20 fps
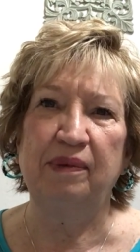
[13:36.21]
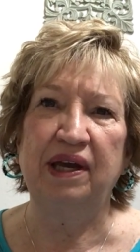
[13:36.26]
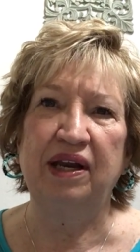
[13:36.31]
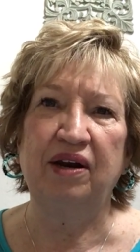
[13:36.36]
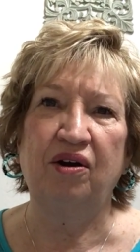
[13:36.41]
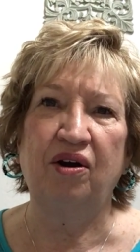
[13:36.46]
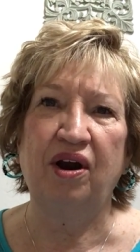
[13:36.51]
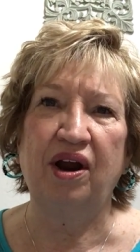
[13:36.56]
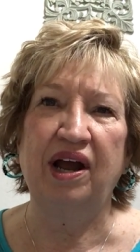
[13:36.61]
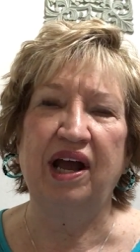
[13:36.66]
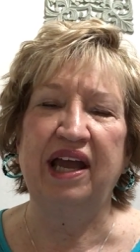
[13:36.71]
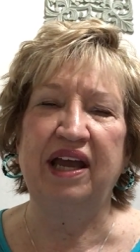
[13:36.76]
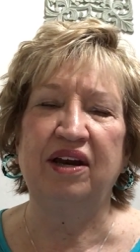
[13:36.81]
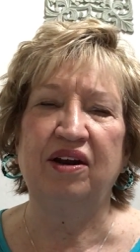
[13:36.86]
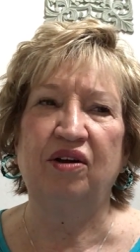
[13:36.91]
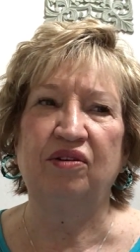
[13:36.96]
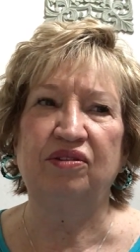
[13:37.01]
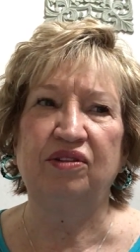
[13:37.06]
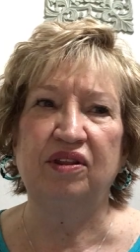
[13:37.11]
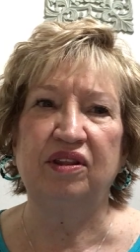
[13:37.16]
in our in
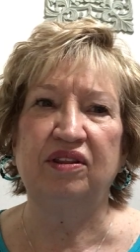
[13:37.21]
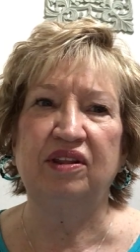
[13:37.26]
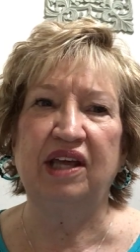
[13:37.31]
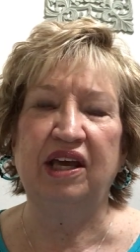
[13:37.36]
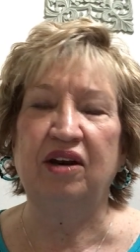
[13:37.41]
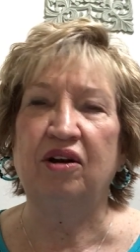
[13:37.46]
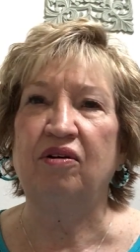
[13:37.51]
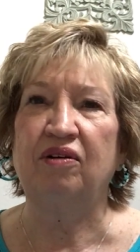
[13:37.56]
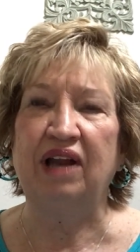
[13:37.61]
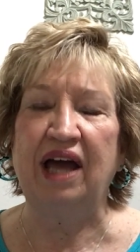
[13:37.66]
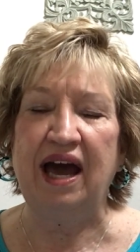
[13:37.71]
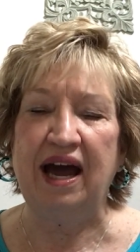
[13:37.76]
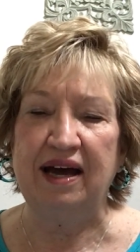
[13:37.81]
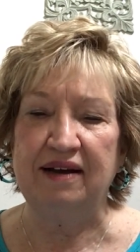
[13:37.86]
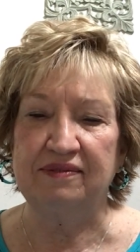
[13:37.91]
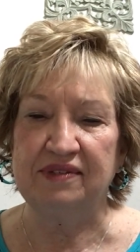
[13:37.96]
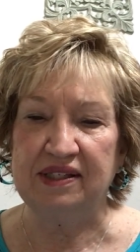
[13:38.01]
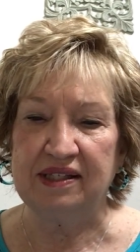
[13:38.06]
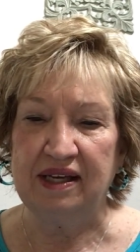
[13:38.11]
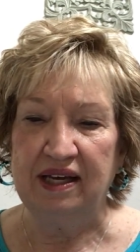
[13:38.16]
our in our
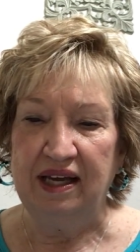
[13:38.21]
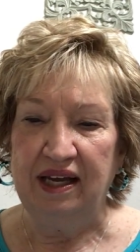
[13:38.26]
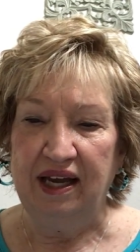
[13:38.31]
lives.